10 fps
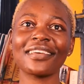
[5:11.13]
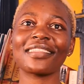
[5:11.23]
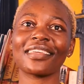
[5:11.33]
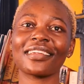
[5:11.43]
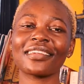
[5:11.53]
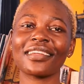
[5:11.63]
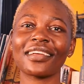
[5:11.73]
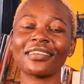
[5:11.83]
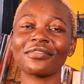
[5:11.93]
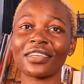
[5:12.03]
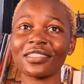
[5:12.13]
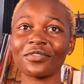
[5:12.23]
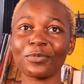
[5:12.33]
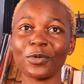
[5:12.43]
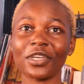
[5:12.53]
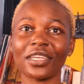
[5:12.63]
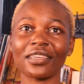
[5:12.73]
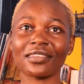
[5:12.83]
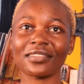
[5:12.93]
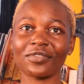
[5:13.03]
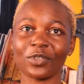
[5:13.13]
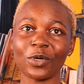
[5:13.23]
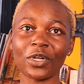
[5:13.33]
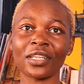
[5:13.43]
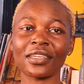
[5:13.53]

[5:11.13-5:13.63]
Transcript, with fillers: then in, in first february i received a call